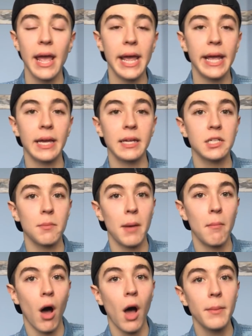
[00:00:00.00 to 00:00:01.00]
and my
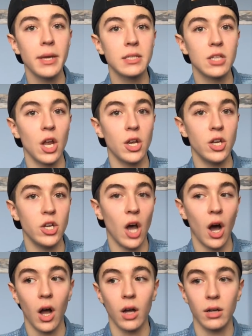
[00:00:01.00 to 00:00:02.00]
mom is
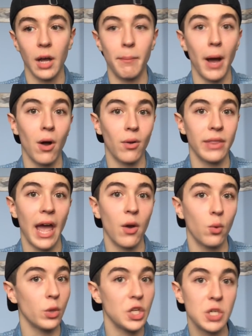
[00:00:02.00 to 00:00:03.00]
not about that
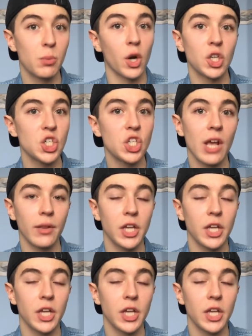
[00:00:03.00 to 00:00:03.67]
Ouija board shit.